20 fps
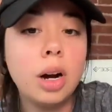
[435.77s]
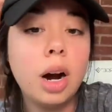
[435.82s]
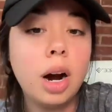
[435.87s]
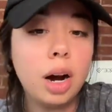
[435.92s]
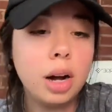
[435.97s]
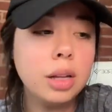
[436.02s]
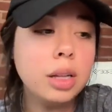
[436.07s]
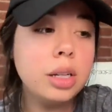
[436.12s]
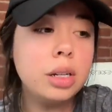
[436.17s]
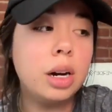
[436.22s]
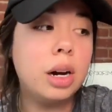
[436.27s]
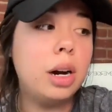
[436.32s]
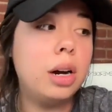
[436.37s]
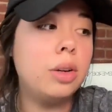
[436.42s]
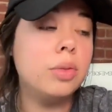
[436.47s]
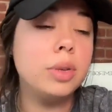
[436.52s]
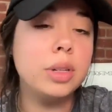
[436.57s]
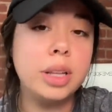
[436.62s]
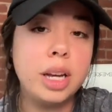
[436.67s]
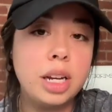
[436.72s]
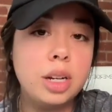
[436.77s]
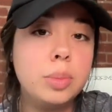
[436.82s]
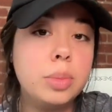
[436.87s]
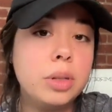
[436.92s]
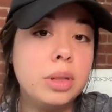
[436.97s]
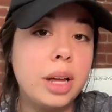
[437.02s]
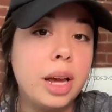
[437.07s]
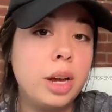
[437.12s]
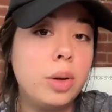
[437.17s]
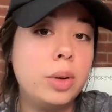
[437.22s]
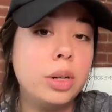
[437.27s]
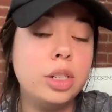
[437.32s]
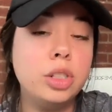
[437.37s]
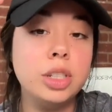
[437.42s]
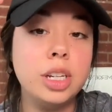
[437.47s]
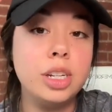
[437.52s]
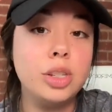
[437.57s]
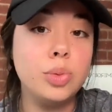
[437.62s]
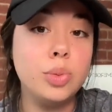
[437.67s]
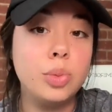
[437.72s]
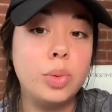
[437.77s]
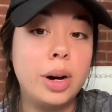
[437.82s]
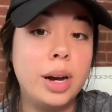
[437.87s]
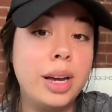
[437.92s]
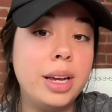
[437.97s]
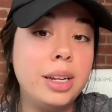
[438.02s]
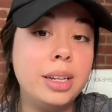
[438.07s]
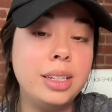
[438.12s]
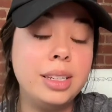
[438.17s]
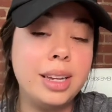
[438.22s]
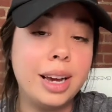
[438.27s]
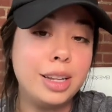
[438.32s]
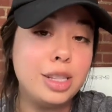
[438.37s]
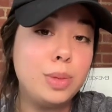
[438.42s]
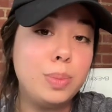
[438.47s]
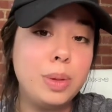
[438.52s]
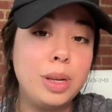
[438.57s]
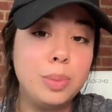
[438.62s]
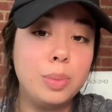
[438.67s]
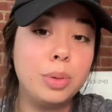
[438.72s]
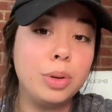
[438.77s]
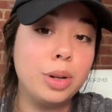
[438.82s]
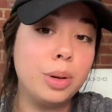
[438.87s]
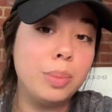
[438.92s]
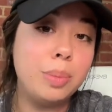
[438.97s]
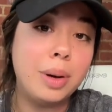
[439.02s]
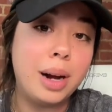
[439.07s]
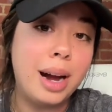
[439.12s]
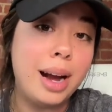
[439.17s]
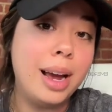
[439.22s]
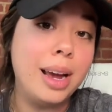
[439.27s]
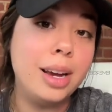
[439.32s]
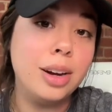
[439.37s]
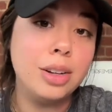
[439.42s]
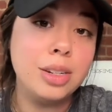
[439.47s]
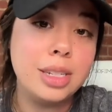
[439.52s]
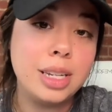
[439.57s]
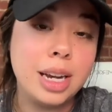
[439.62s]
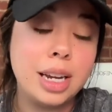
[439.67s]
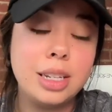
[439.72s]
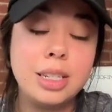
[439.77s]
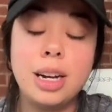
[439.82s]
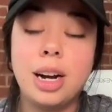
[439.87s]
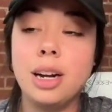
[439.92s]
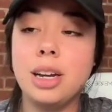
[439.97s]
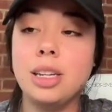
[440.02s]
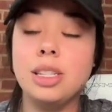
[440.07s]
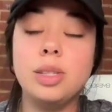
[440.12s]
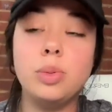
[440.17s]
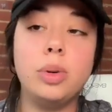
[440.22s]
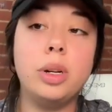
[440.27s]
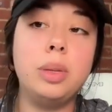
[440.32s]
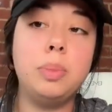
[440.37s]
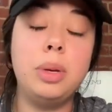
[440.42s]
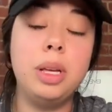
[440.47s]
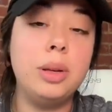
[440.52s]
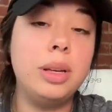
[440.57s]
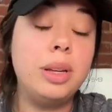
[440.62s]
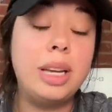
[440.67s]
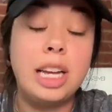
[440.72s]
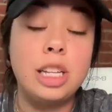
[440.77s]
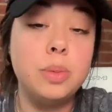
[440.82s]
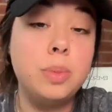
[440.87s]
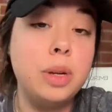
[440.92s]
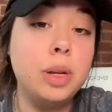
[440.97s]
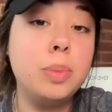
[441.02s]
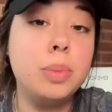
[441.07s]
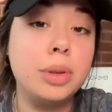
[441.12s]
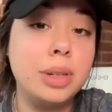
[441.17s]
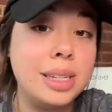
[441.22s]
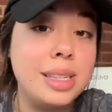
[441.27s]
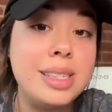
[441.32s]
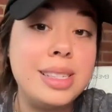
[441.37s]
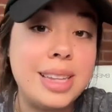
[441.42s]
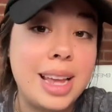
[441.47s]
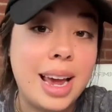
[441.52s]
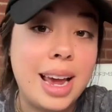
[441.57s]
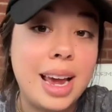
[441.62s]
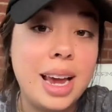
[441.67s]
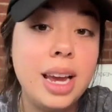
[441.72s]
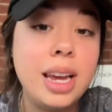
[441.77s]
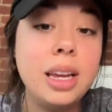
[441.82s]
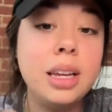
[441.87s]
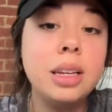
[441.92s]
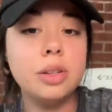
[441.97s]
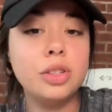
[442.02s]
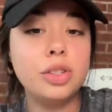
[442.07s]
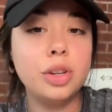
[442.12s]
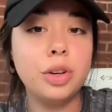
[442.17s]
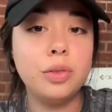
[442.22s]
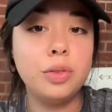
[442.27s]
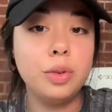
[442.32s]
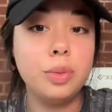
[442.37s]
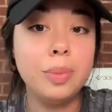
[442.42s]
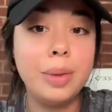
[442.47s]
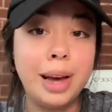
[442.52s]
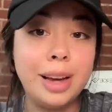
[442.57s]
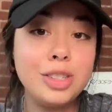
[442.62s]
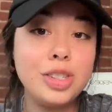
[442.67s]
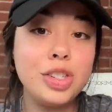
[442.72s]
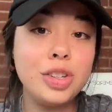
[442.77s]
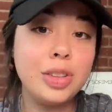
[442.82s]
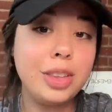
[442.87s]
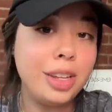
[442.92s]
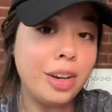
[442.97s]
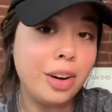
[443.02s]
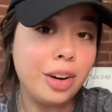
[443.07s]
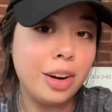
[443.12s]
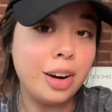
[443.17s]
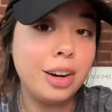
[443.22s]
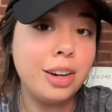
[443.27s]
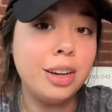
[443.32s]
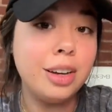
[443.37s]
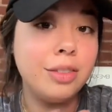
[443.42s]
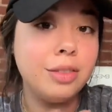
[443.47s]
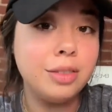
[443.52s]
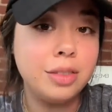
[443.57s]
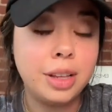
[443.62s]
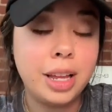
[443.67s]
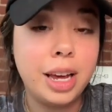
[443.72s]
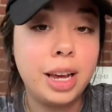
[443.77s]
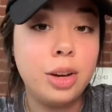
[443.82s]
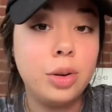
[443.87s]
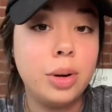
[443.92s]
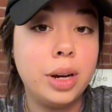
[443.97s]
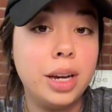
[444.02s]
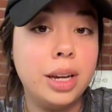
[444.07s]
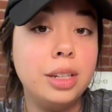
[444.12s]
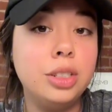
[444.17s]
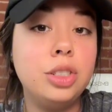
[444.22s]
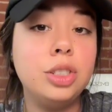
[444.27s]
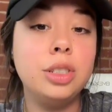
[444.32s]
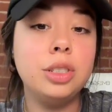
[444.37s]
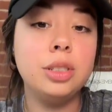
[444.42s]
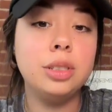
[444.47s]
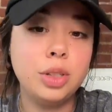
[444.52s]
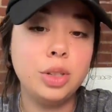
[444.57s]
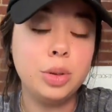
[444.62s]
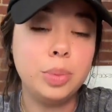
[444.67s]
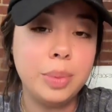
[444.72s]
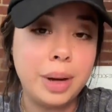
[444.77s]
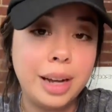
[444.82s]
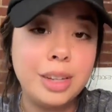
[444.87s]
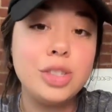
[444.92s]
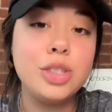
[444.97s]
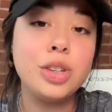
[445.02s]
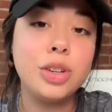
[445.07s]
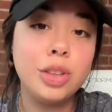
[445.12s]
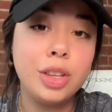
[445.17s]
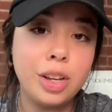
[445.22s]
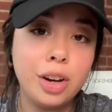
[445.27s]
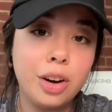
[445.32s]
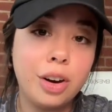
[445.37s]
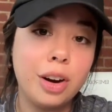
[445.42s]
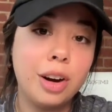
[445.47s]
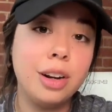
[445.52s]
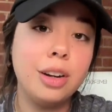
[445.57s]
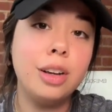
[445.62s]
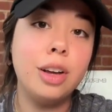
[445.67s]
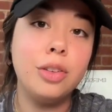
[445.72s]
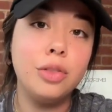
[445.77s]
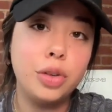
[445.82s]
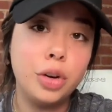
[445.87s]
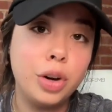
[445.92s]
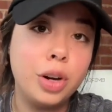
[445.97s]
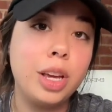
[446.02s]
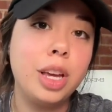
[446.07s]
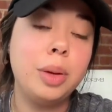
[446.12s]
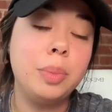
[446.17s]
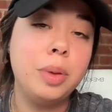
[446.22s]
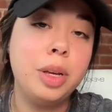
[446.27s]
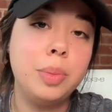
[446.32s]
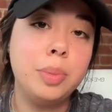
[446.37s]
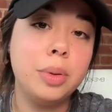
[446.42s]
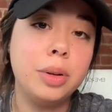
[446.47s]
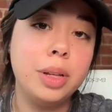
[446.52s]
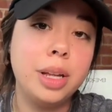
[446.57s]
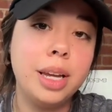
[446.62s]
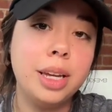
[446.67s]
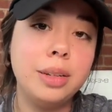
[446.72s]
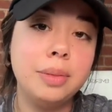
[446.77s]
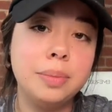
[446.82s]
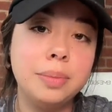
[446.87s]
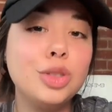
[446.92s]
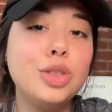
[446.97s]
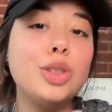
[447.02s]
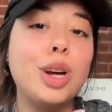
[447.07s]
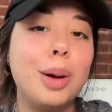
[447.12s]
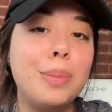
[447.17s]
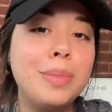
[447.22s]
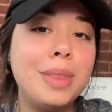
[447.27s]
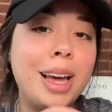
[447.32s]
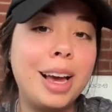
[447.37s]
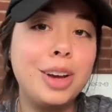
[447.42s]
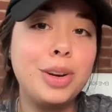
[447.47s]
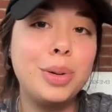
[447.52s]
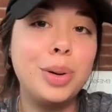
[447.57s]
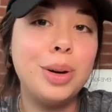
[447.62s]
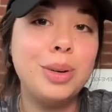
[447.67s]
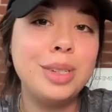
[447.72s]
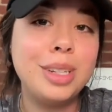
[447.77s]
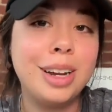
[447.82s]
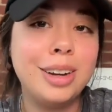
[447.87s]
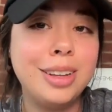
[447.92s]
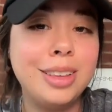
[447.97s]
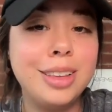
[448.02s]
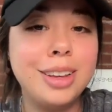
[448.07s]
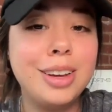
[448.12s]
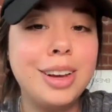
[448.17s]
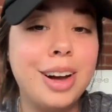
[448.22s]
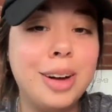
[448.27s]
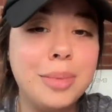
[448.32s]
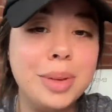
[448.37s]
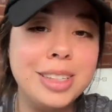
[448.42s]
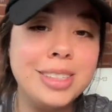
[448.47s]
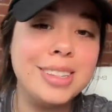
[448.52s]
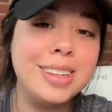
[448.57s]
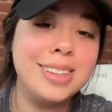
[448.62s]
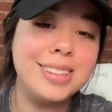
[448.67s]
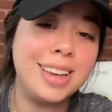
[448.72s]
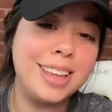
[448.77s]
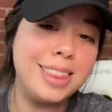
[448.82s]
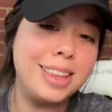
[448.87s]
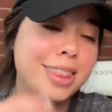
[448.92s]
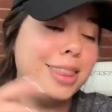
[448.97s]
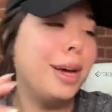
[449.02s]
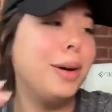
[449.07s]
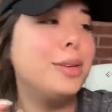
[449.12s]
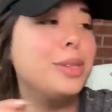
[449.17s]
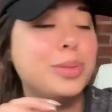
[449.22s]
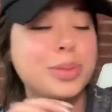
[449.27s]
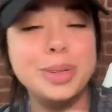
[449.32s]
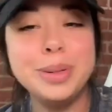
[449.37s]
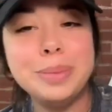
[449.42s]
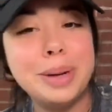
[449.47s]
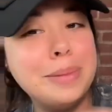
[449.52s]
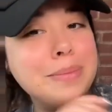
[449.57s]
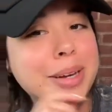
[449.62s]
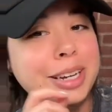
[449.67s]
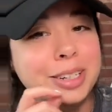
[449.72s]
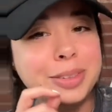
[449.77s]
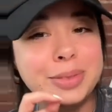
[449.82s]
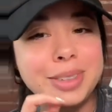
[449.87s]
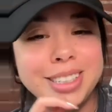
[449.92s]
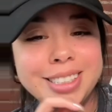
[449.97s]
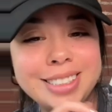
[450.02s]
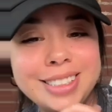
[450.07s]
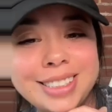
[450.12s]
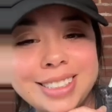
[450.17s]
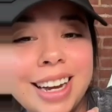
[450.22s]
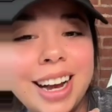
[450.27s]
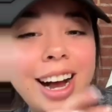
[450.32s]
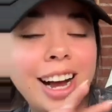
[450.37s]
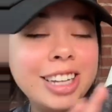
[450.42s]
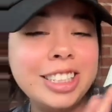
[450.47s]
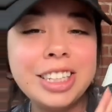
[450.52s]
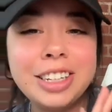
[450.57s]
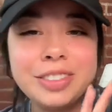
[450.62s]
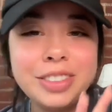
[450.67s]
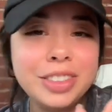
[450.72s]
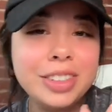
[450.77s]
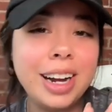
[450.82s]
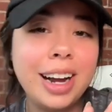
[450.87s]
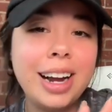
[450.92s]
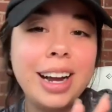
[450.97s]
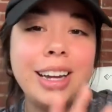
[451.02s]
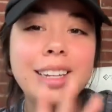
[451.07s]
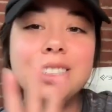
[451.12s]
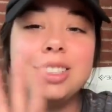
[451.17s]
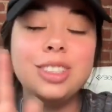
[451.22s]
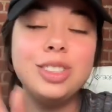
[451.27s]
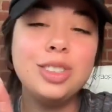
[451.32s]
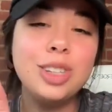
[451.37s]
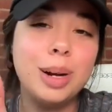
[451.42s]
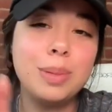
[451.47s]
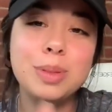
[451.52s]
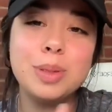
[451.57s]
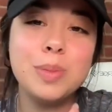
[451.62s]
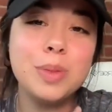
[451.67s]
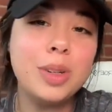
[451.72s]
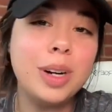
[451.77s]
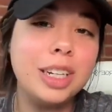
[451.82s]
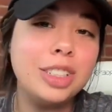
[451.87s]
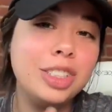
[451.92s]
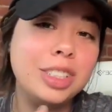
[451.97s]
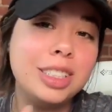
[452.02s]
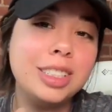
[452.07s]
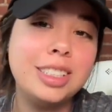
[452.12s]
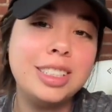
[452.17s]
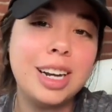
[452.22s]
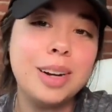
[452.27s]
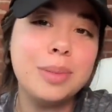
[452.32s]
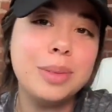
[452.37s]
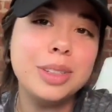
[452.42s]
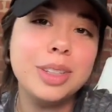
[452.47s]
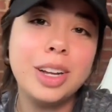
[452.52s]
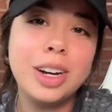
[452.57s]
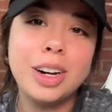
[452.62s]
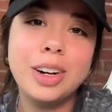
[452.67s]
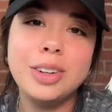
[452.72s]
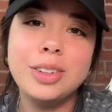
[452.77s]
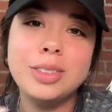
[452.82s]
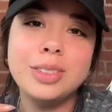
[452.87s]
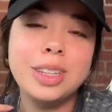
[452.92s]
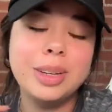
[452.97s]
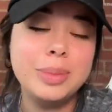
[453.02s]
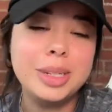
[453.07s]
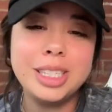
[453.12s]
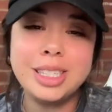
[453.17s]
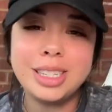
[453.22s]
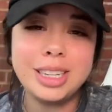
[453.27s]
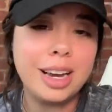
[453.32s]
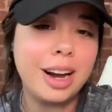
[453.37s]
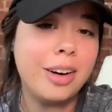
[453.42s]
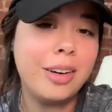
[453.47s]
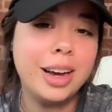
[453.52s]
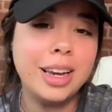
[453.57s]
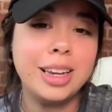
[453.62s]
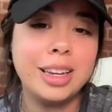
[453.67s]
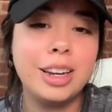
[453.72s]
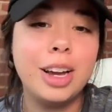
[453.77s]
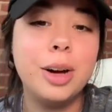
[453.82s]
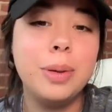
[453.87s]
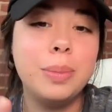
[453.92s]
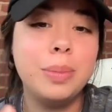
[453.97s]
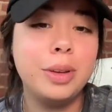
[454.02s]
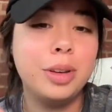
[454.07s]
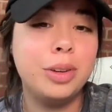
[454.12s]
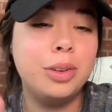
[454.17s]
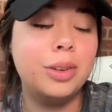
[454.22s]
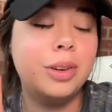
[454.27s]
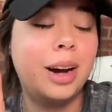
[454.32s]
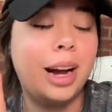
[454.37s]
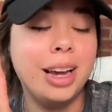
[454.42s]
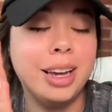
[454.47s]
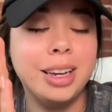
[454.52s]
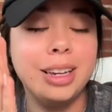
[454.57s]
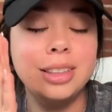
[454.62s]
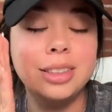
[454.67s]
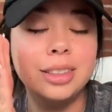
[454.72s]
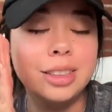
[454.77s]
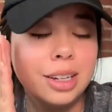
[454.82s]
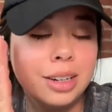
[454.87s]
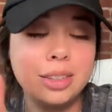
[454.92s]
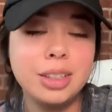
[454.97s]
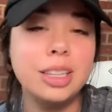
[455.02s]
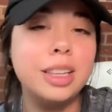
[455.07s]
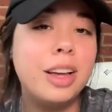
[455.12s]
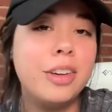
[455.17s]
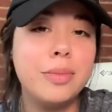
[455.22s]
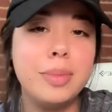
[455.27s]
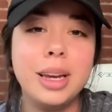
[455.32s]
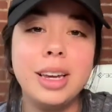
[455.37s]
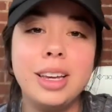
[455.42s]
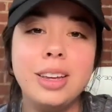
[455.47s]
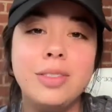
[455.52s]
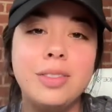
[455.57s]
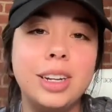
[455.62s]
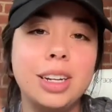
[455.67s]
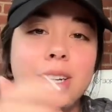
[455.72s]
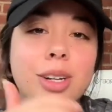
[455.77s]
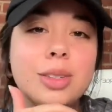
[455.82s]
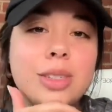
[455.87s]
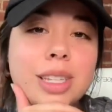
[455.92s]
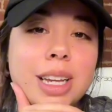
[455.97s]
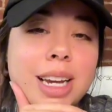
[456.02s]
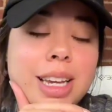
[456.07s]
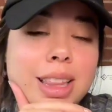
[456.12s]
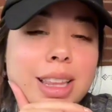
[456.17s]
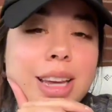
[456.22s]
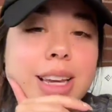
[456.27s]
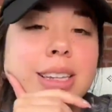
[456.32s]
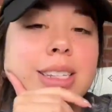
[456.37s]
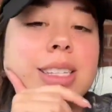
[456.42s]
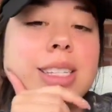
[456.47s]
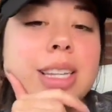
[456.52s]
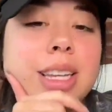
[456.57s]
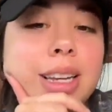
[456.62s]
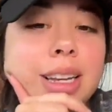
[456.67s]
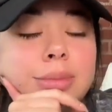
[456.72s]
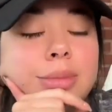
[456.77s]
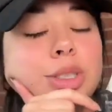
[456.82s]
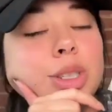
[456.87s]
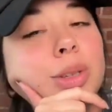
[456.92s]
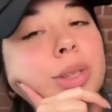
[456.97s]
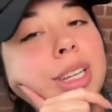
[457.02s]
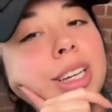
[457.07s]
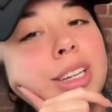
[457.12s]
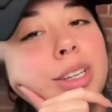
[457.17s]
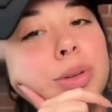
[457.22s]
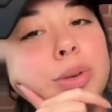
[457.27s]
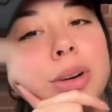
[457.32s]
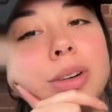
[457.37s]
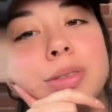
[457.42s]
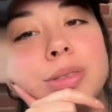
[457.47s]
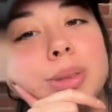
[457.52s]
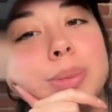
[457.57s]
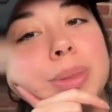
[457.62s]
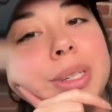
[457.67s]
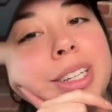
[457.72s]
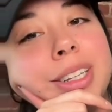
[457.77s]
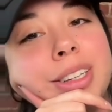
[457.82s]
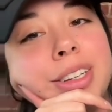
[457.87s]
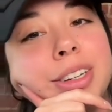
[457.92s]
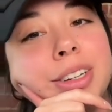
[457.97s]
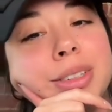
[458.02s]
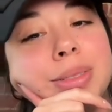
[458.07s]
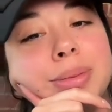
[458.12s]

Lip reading: All in all, relatable language is what gets people to buy on TikTok. It's what gets people to stay. So if you master the art of language, you master the art of hooking people in. Drop that quote down in the comments because I think that was one of my better ones. I love you guys. Drop some questions down below. Let me see how I can help you. I literally love making videos like this. So thank you all for being here.